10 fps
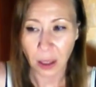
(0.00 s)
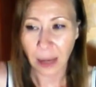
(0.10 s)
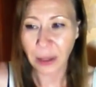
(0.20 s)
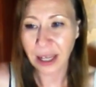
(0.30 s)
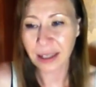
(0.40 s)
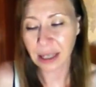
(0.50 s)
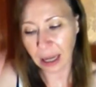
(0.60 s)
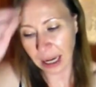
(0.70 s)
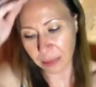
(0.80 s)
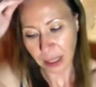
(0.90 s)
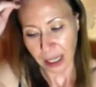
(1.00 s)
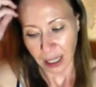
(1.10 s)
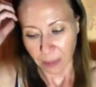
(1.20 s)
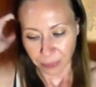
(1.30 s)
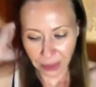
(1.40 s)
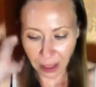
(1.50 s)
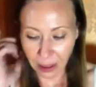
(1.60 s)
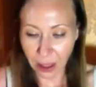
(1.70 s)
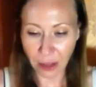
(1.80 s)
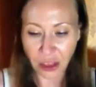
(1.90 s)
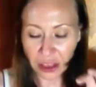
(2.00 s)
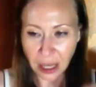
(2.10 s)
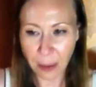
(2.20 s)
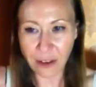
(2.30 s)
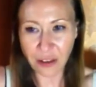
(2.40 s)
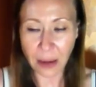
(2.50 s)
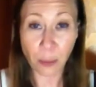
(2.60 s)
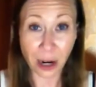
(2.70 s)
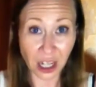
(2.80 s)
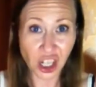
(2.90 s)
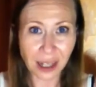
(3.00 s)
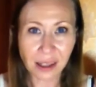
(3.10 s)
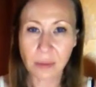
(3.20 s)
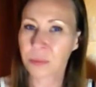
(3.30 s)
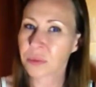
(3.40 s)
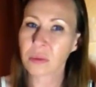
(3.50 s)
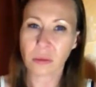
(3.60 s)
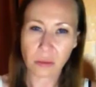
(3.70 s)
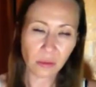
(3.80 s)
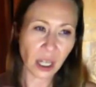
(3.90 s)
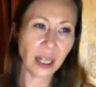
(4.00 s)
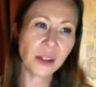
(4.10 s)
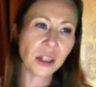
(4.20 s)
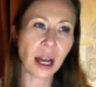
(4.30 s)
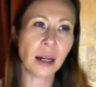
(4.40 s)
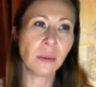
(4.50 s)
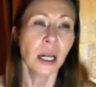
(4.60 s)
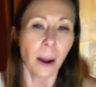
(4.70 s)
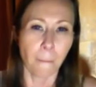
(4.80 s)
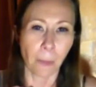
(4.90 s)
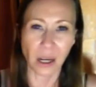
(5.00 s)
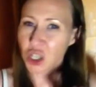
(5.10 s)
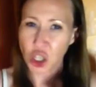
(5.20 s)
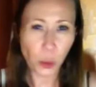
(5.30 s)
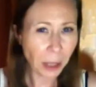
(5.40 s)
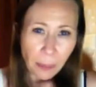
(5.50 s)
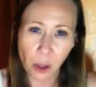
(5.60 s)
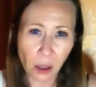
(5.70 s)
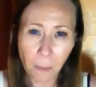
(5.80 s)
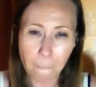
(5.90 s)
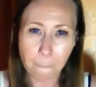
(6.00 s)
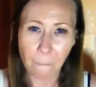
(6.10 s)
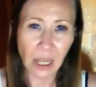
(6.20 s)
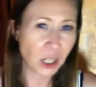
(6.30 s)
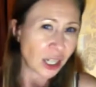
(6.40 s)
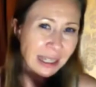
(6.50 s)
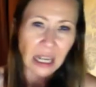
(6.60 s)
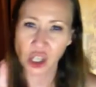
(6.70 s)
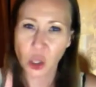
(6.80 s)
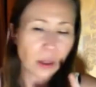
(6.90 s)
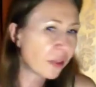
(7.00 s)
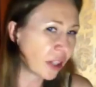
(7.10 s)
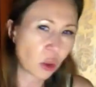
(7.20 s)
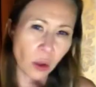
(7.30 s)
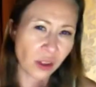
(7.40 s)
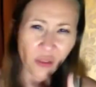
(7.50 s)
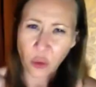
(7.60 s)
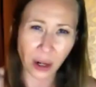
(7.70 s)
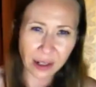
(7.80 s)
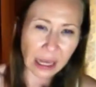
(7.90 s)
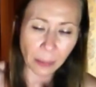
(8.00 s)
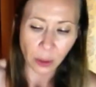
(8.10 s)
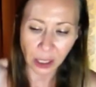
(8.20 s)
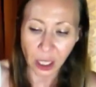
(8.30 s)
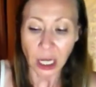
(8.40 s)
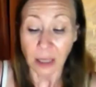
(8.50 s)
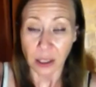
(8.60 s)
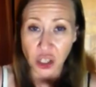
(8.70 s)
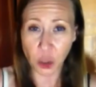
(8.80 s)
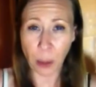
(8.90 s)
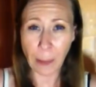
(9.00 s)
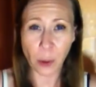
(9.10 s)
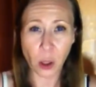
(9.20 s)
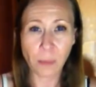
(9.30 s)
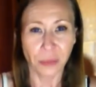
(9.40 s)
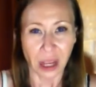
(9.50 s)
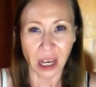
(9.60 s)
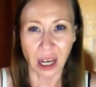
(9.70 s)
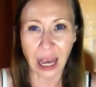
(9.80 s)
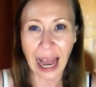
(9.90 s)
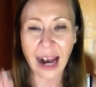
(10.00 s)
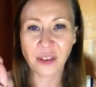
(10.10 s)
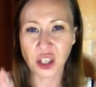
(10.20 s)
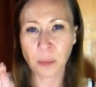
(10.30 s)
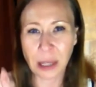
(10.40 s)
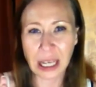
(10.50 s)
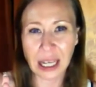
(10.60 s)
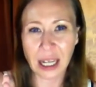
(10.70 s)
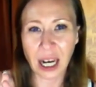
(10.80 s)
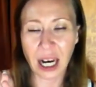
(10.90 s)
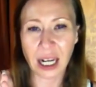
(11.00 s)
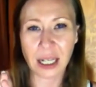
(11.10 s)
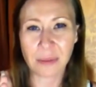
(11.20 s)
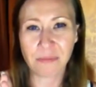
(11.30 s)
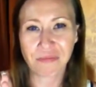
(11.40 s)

Because the thing about vibrations is two people, like just take two individuals, for example here. Two people have to be the